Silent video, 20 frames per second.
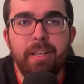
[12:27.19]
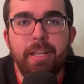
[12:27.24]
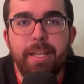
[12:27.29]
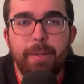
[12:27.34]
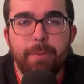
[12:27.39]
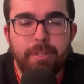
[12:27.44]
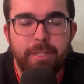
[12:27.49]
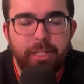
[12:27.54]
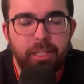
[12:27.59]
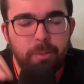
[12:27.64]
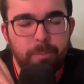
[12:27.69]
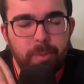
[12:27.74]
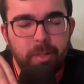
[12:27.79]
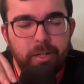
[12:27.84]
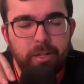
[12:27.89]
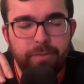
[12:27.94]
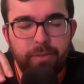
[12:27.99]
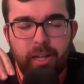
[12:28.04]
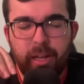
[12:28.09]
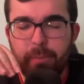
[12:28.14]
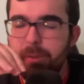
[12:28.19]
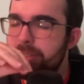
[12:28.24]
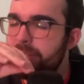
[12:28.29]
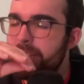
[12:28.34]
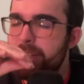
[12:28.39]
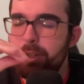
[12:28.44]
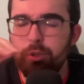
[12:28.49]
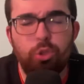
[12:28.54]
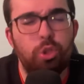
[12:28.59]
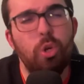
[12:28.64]
It was a little bit of, I would
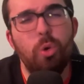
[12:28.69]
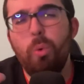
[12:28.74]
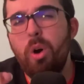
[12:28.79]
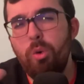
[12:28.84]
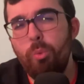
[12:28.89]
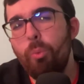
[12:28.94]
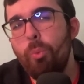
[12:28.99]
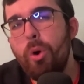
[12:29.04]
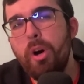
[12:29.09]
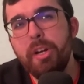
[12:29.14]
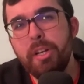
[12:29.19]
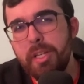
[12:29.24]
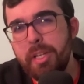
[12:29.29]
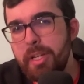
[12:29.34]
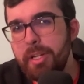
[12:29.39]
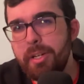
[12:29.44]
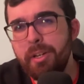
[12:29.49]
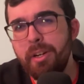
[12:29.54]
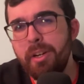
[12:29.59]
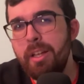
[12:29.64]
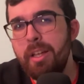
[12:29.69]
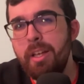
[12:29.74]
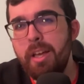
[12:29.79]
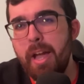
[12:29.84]
say, a 2-on-1 here,